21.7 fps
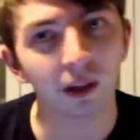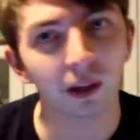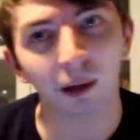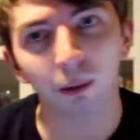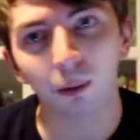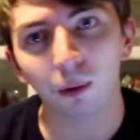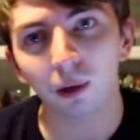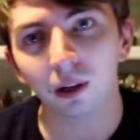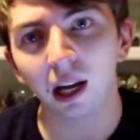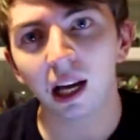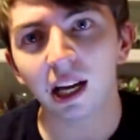There
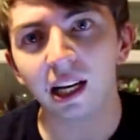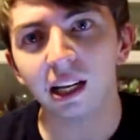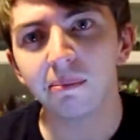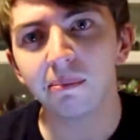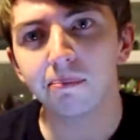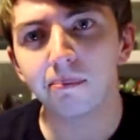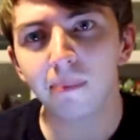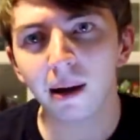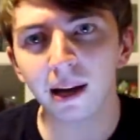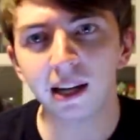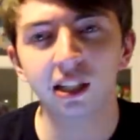weren't any
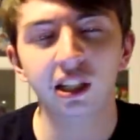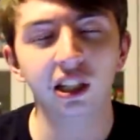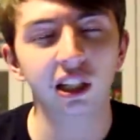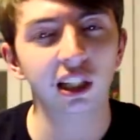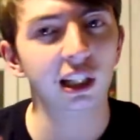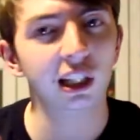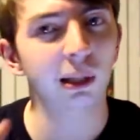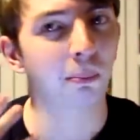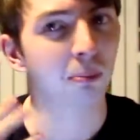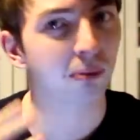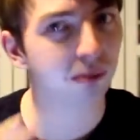major
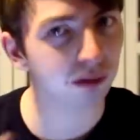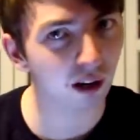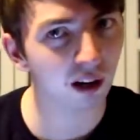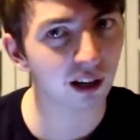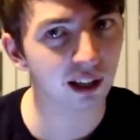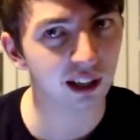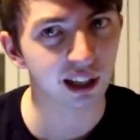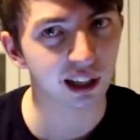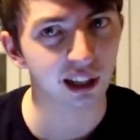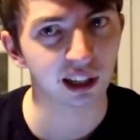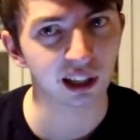
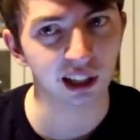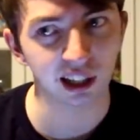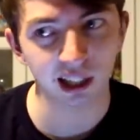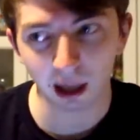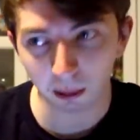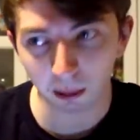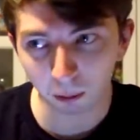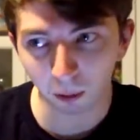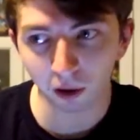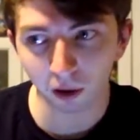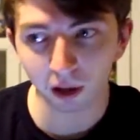surprises.
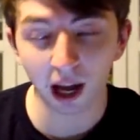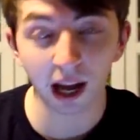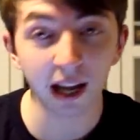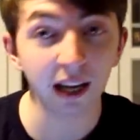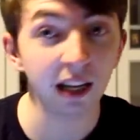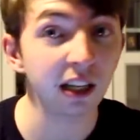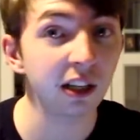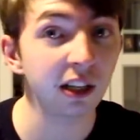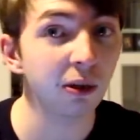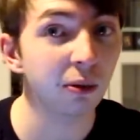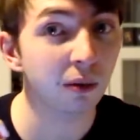There weren't
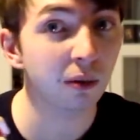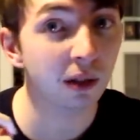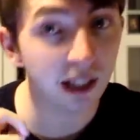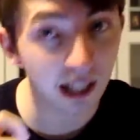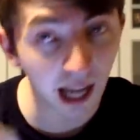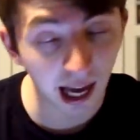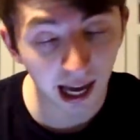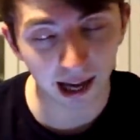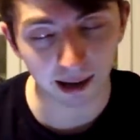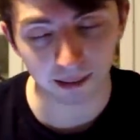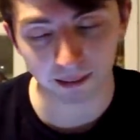any new
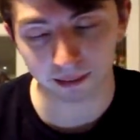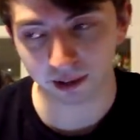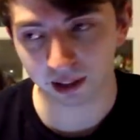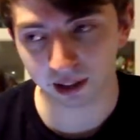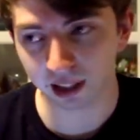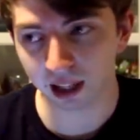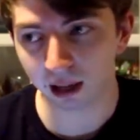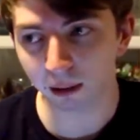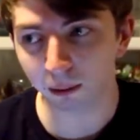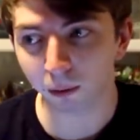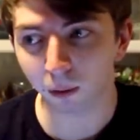games.
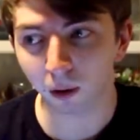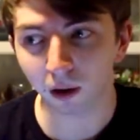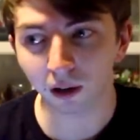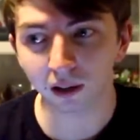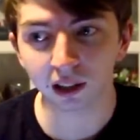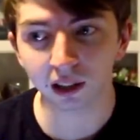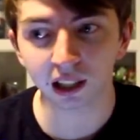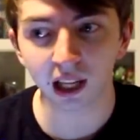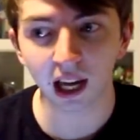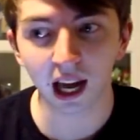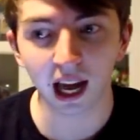There
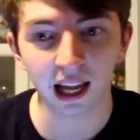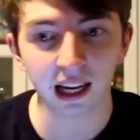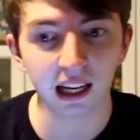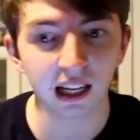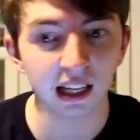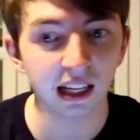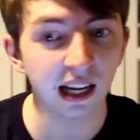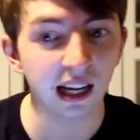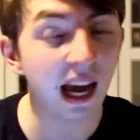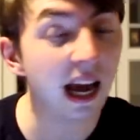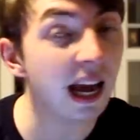weren't
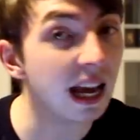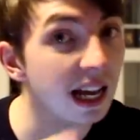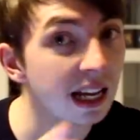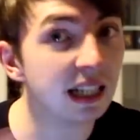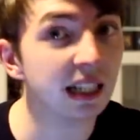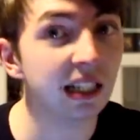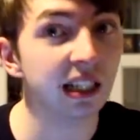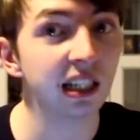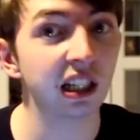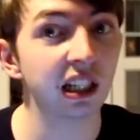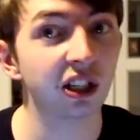any
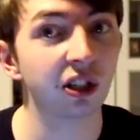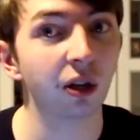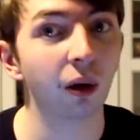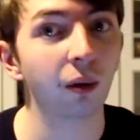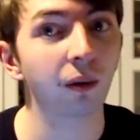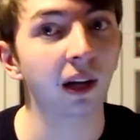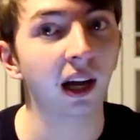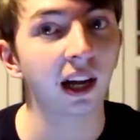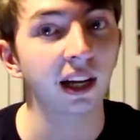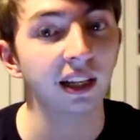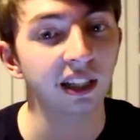indie
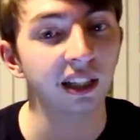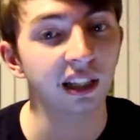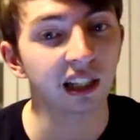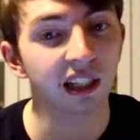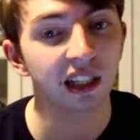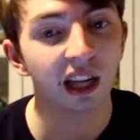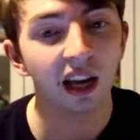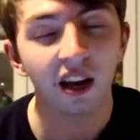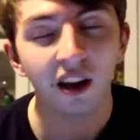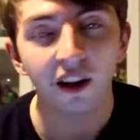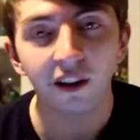showcases.